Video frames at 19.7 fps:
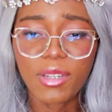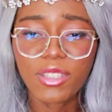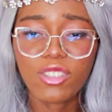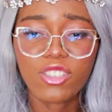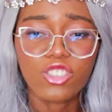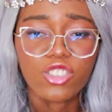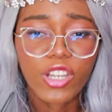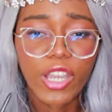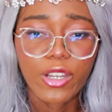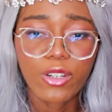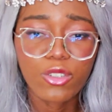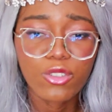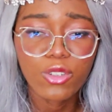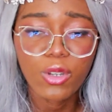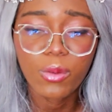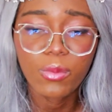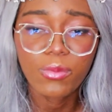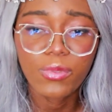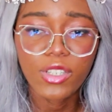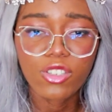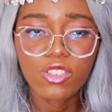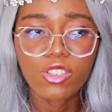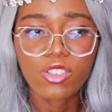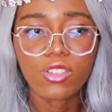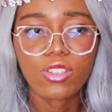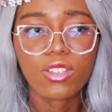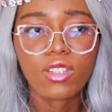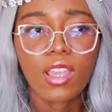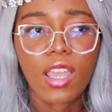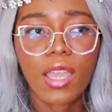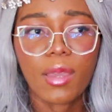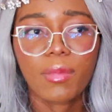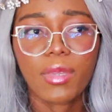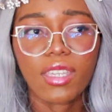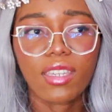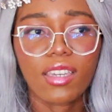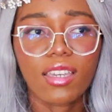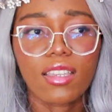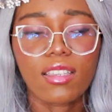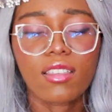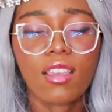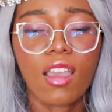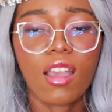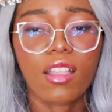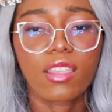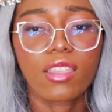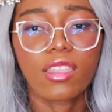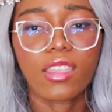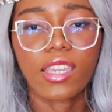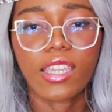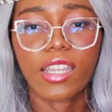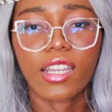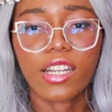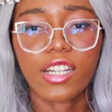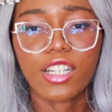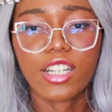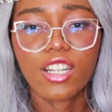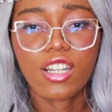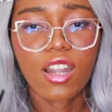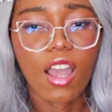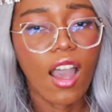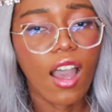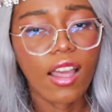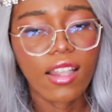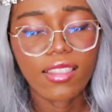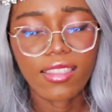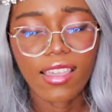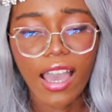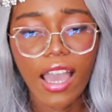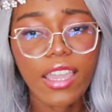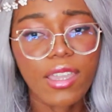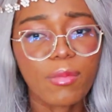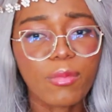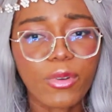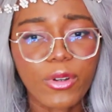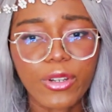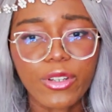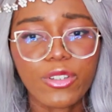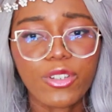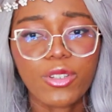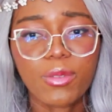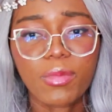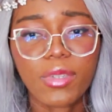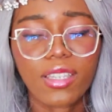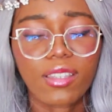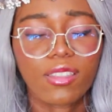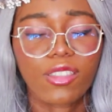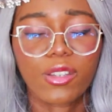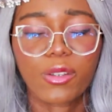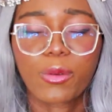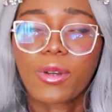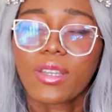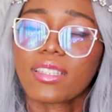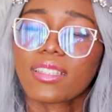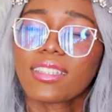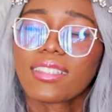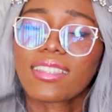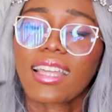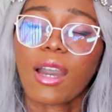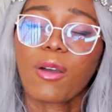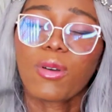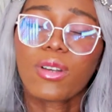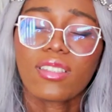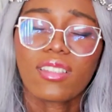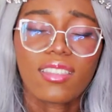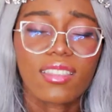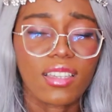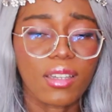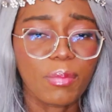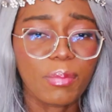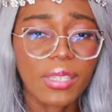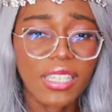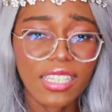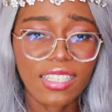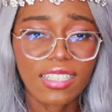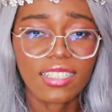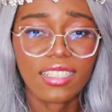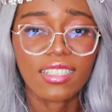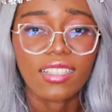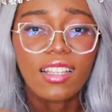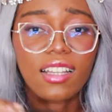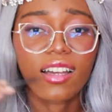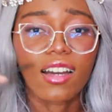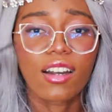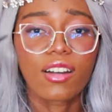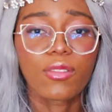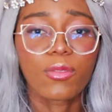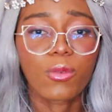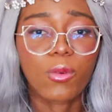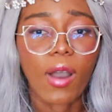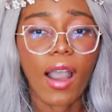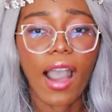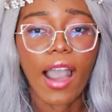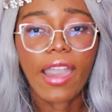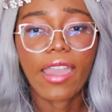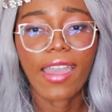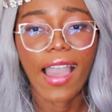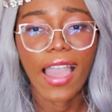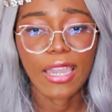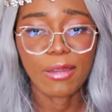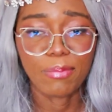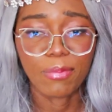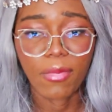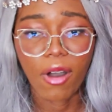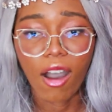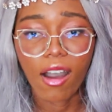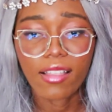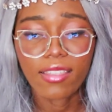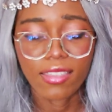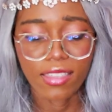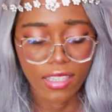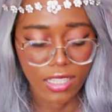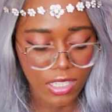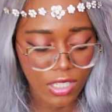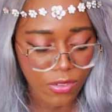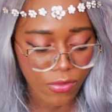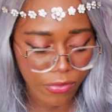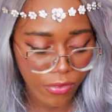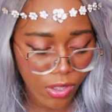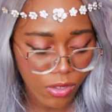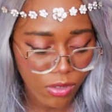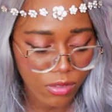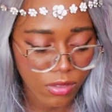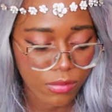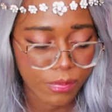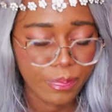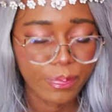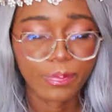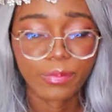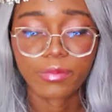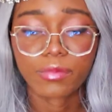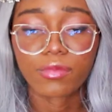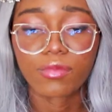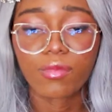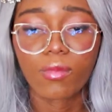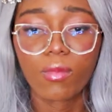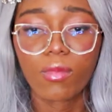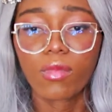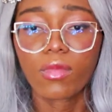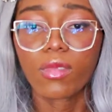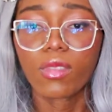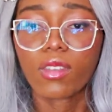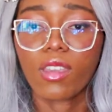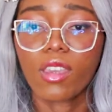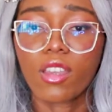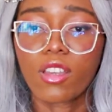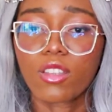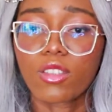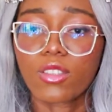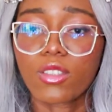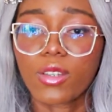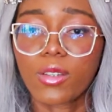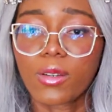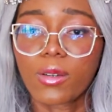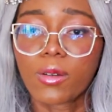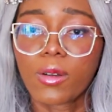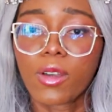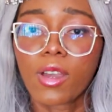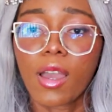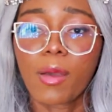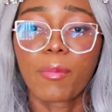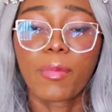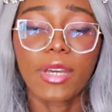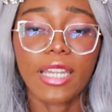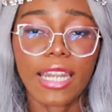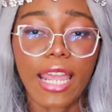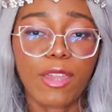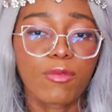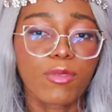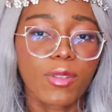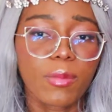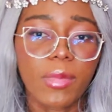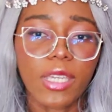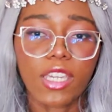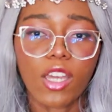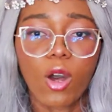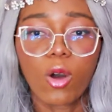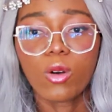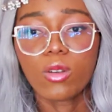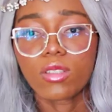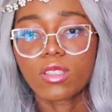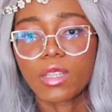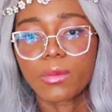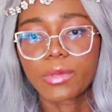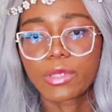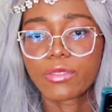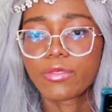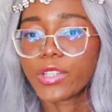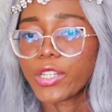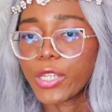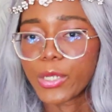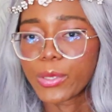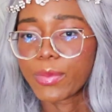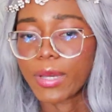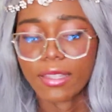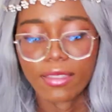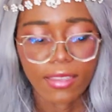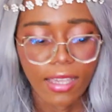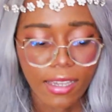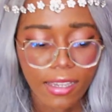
about the gyroscope features because they're not that important to me. There was that wasn't the appeal of why I bought this phone. So, but I will make a whole separate video about